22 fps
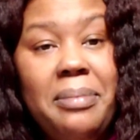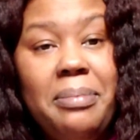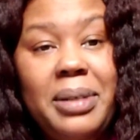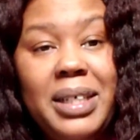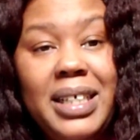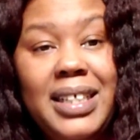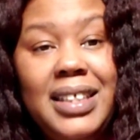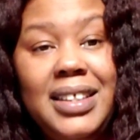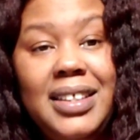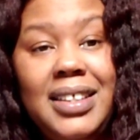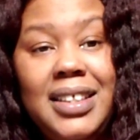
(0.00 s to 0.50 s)

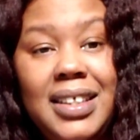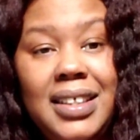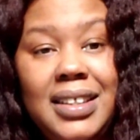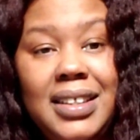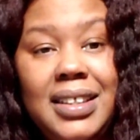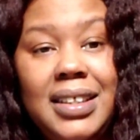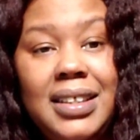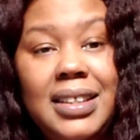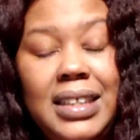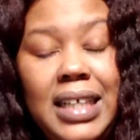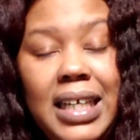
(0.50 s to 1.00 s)
But
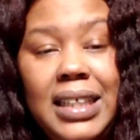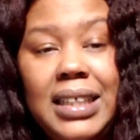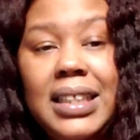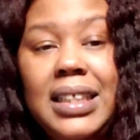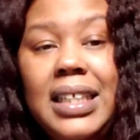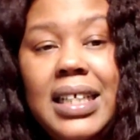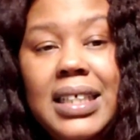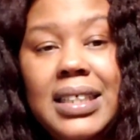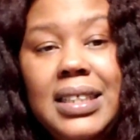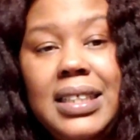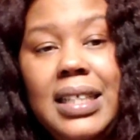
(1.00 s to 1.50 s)
to take the
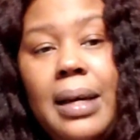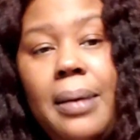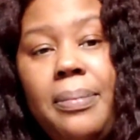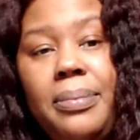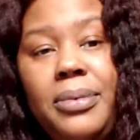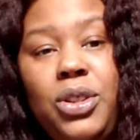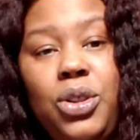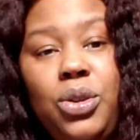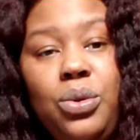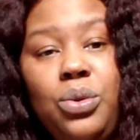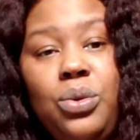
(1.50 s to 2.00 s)
next step
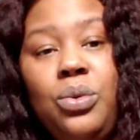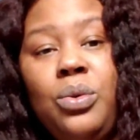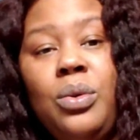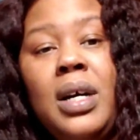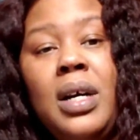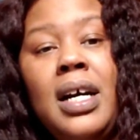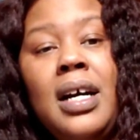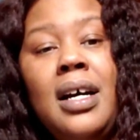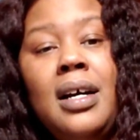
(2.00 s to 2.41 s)
to